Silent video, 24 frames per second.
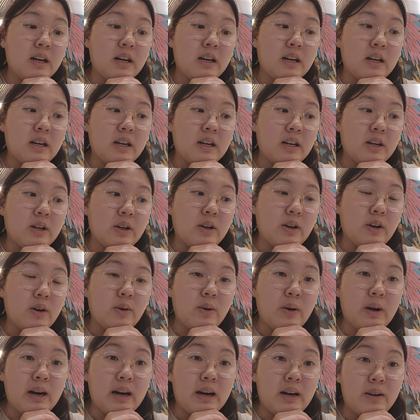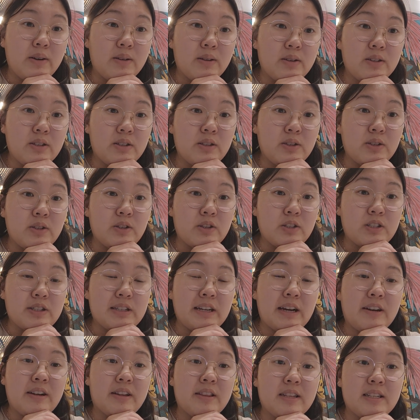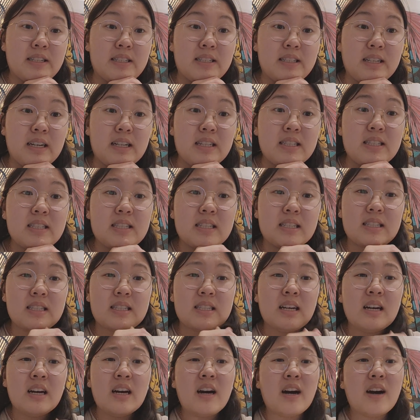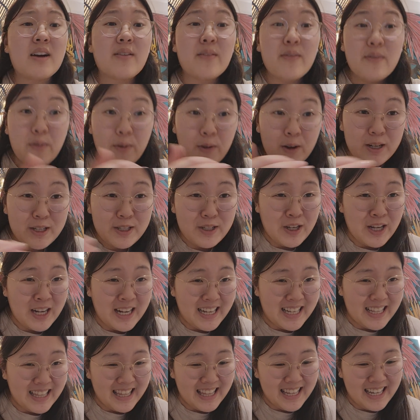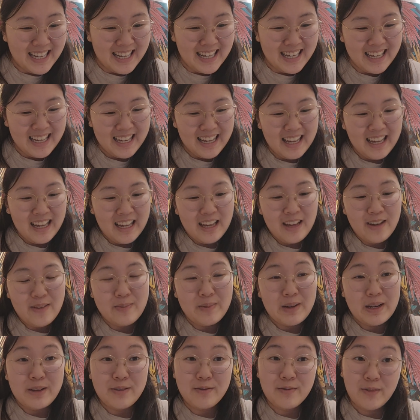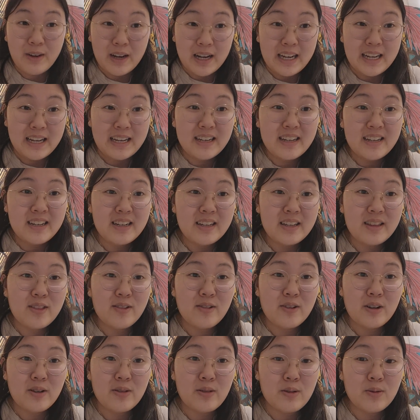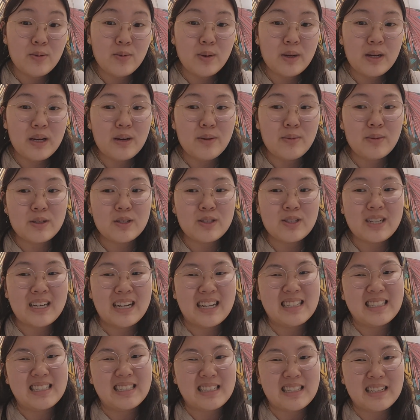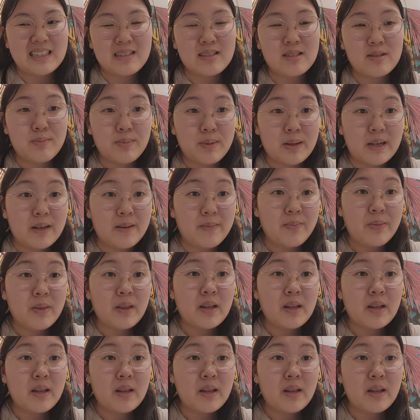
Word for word: uh, go out to just lay out in the sun, since unfortunately it might rain throughout the week, which kind of sucks, but